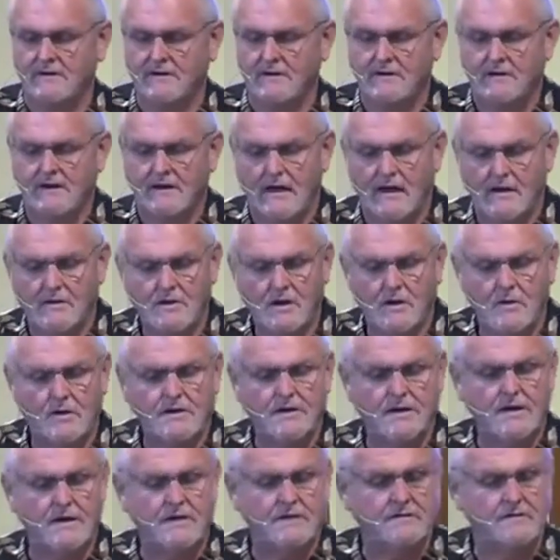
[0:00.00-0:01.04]
I'll go and
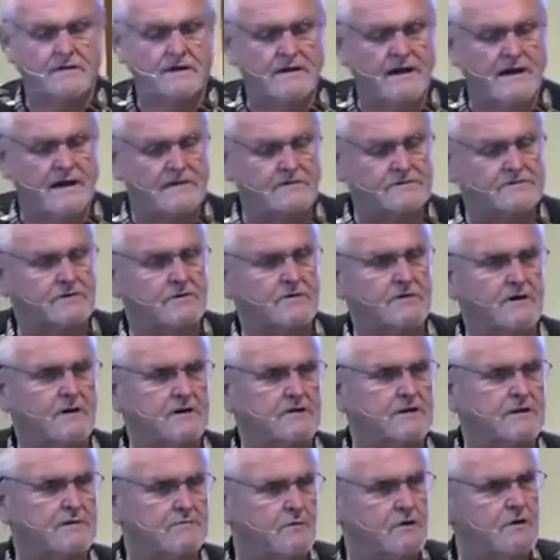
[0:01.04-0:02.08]
get an answer and
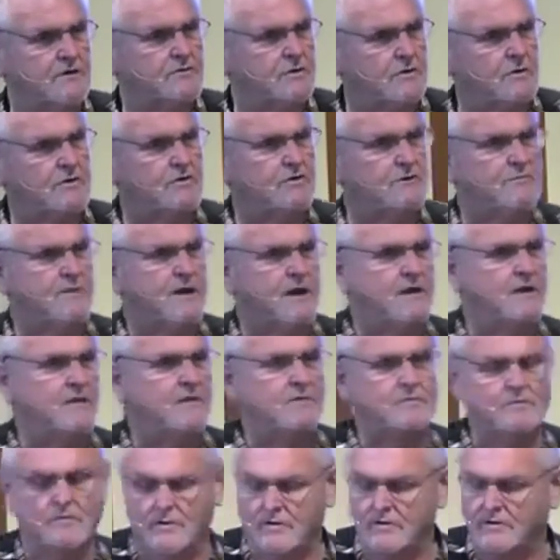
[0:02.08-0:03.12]
then return to my
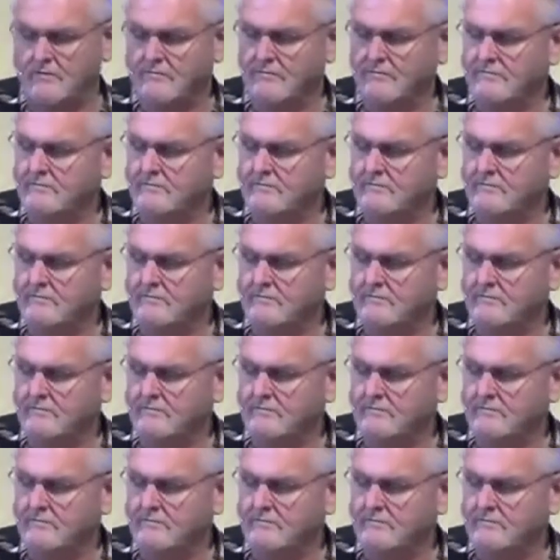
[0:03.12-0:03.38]
own rhythm.